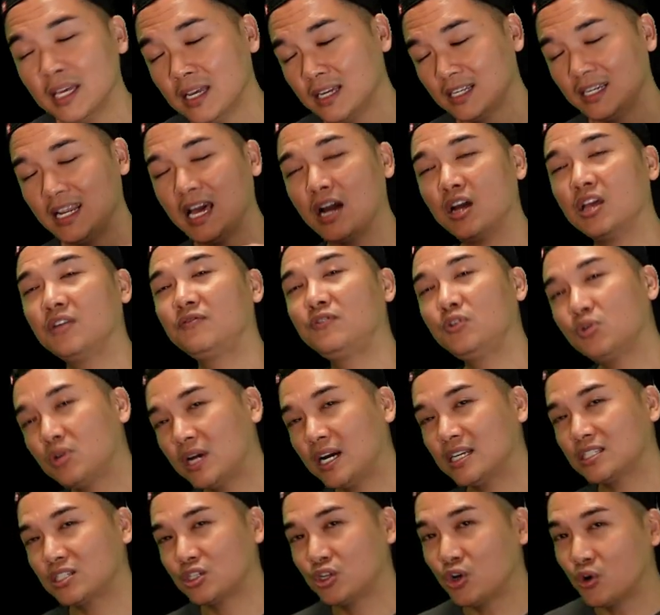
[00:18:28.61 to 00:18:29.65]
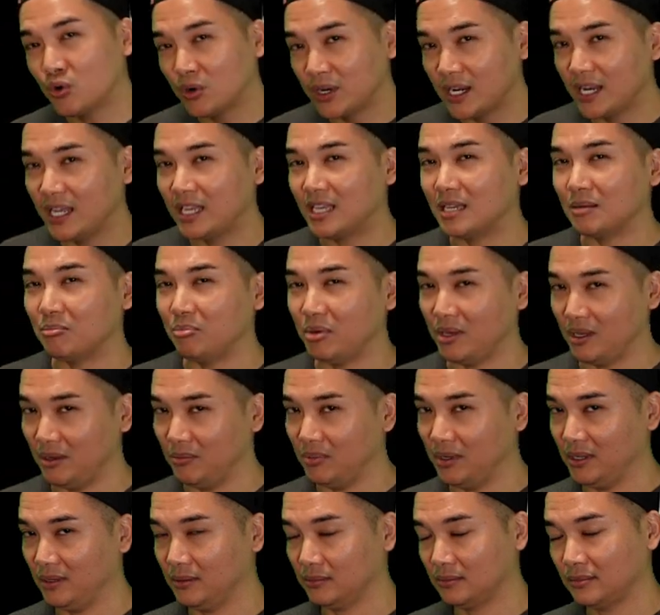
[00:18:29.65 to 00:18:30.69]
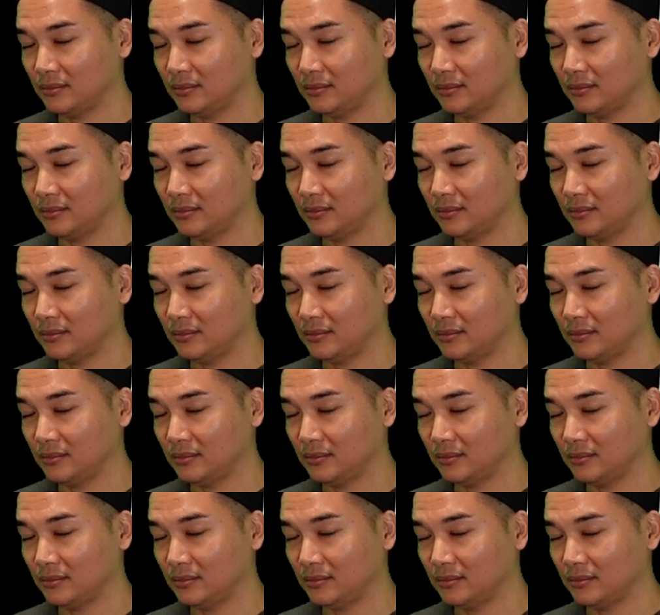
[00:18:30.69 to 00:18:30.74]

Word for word: Now, if you guys know a naked baby,